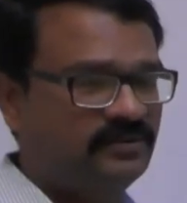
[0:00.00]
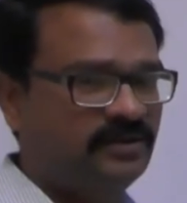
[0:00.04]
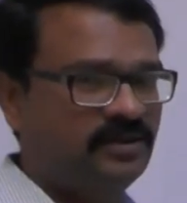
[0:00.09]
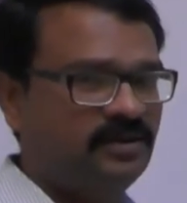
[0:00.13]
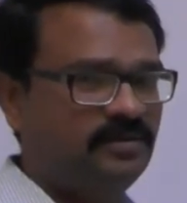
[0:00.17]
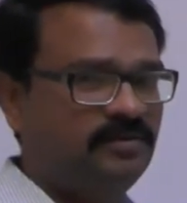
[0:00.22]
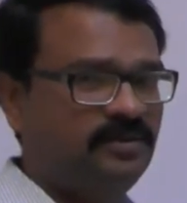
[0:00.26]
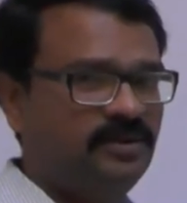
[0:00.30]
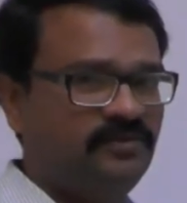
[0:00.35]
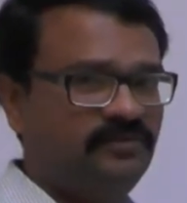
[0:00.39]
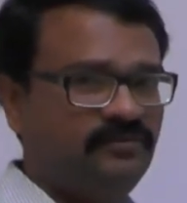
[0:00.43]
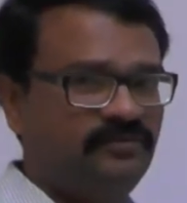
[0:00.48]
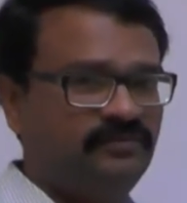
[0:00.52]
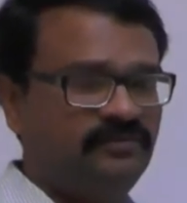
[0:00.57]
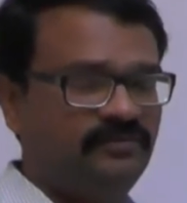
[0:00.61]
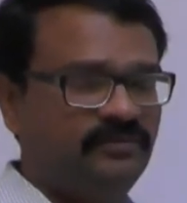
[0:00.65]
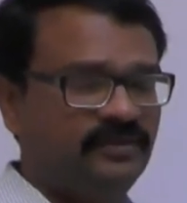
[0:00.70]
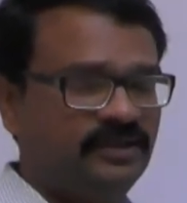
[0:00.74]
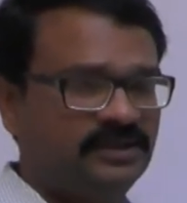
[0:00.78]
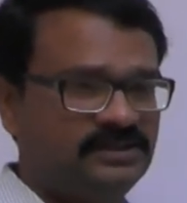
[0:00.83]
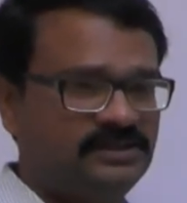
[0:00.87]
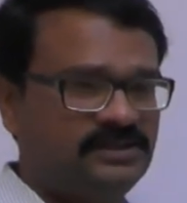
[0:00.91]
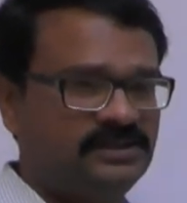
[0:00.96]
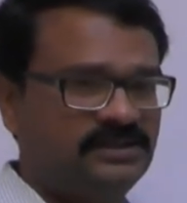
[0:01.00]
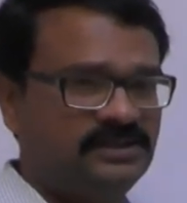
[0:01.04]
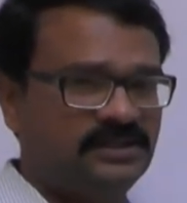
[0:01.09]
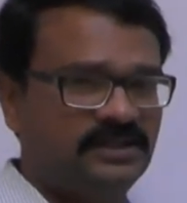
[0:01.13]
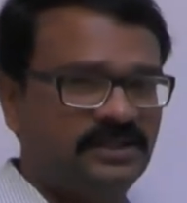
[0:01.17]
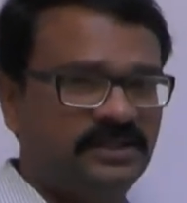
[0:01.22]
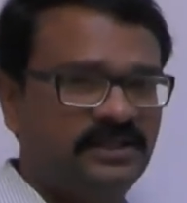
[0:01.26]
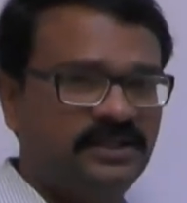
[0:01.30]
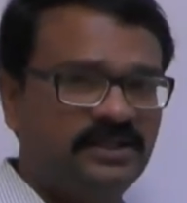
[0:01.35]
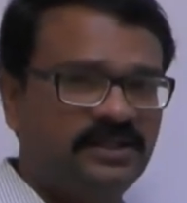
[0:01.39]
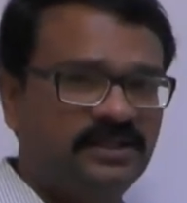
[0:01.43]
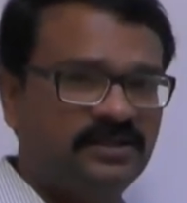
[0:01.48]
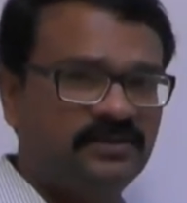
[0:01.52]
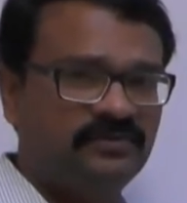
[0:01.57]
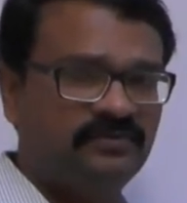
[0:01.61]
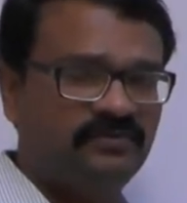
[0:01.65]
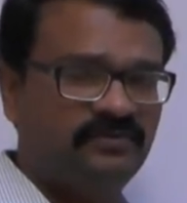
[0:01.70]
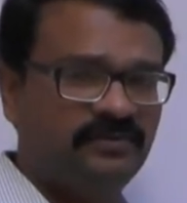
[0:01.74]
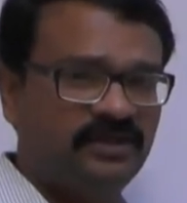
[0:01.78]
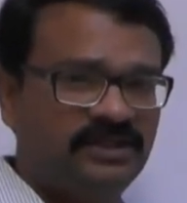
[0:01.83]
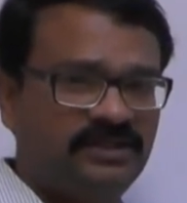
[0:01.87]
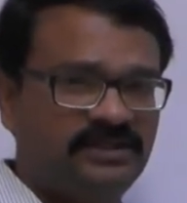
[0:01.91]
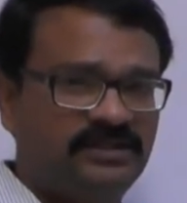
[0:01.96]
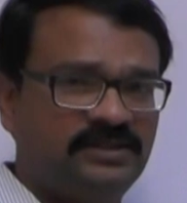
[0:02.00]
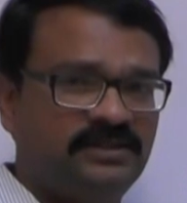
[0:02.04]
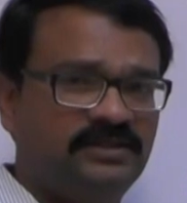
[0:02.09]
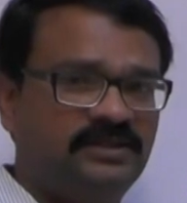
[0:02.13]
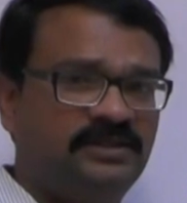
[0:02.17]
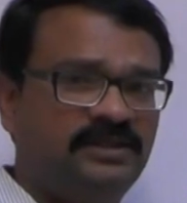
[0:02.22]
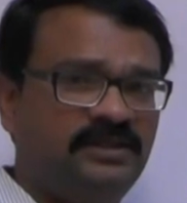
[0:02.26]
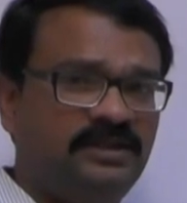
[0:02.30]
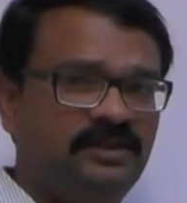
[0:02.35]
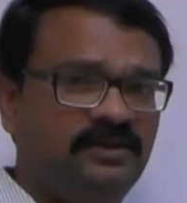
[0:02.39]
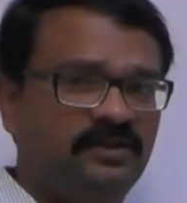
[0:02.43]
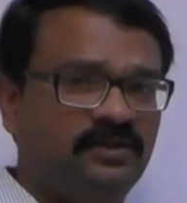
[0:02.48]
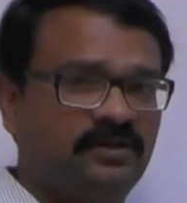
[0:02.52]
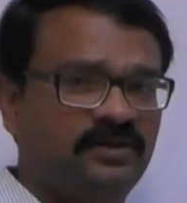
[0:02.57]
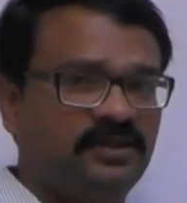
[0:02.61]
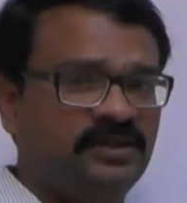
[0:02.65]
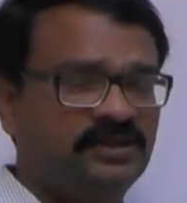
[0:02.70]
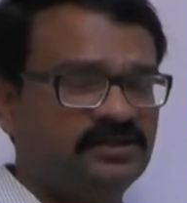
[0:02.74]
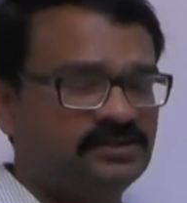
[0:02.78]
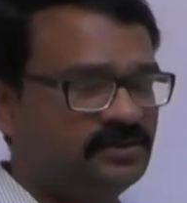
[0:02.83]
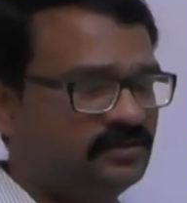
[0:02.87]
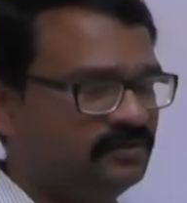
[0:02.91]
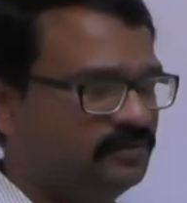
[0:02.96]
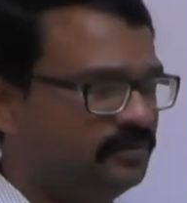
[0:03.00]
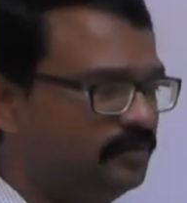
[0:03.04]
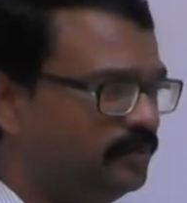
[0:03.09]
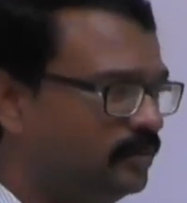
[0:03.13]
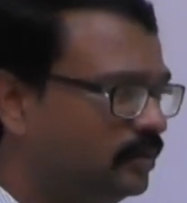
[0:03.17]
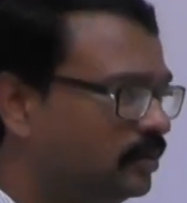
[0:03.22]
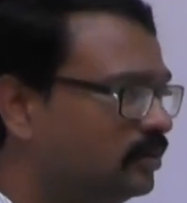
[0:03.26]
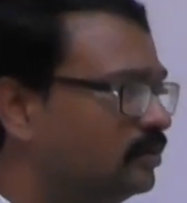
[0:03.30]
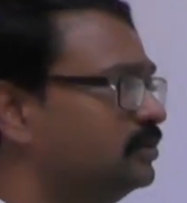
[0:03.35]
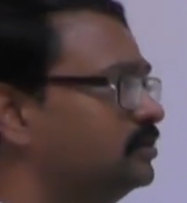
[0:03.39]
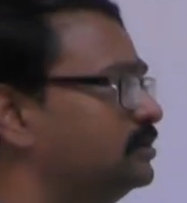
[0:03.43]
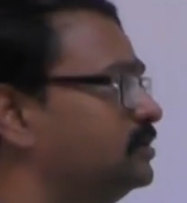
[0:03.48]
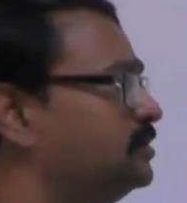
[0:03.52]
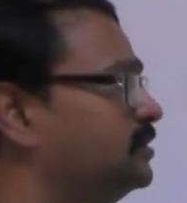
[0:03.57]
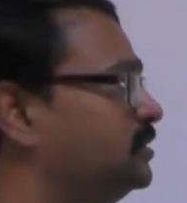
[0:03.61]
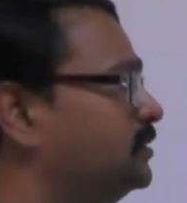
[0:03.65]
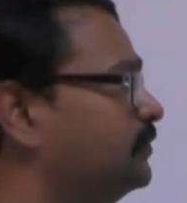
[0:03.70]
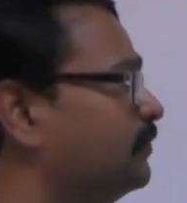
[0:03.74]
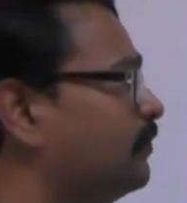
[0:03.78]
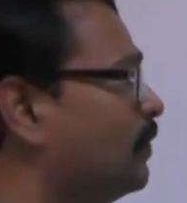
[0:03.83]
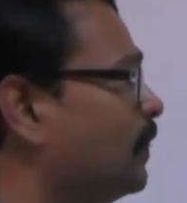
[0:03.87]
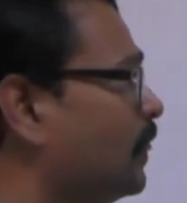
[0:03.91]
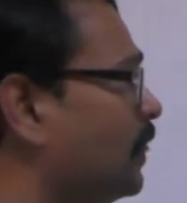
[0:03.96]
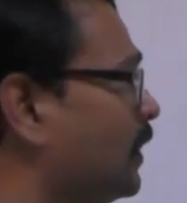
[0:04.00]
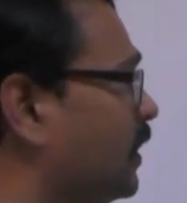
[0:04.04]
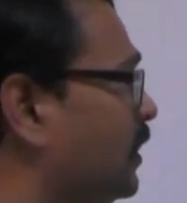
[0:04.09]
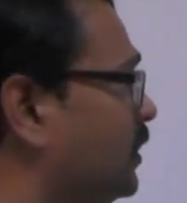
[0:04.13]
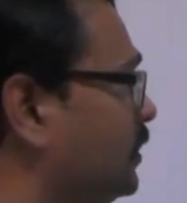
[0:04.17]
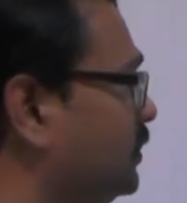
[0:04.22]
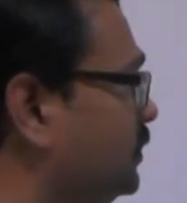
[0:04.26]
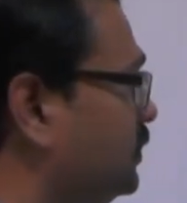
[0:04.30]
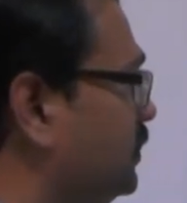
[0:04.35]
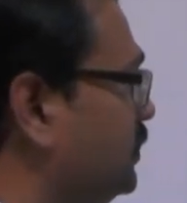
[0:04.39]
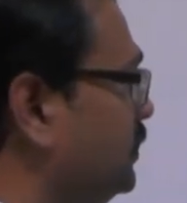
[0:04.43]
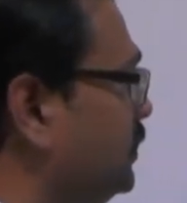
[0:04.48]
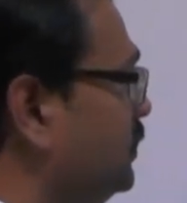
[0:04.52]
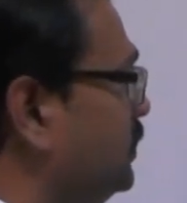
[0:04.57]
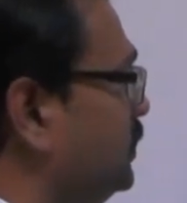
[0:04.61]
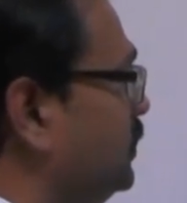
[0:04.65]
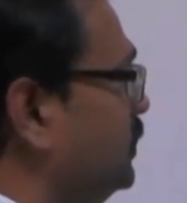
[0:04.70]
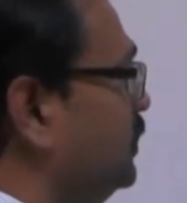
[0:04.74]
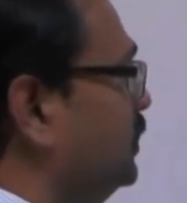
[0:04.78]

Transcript: we will be first dealing with the location of poles in the